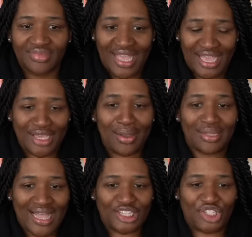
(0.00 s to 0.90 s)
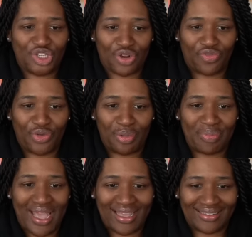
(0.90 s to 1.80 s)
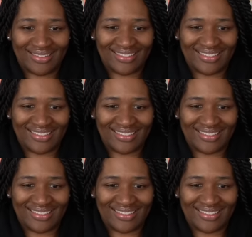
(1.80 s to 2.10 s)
Thank you. I'm glad you took her food back.